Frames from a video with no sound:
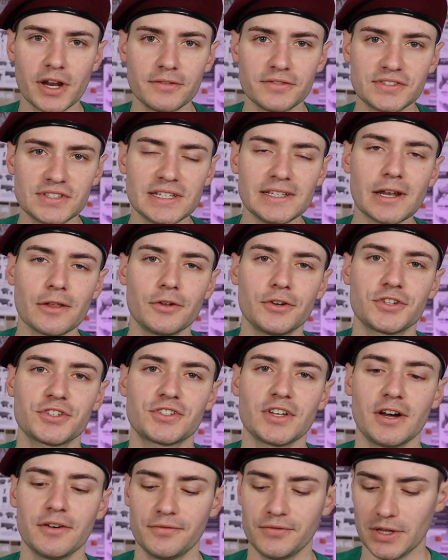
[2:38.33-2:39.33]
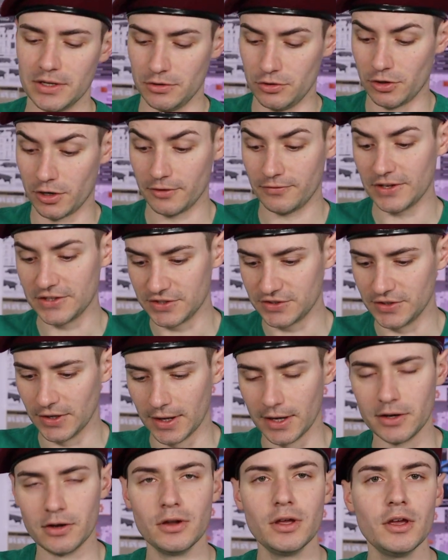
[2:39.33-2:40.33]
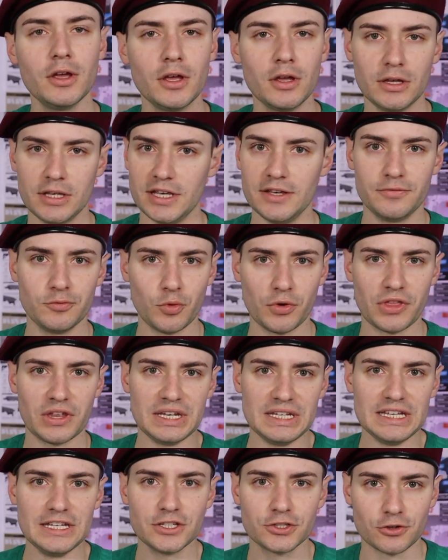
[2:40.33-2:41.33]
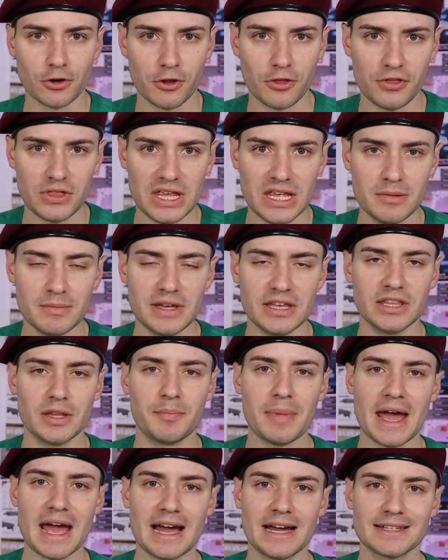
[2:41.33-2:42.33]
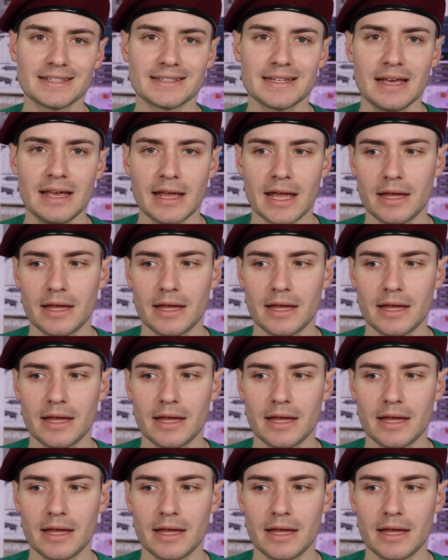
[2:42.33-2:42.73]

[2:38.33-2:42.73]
But I've seen other stuff that Nerf has done even with an Easter theme in the past,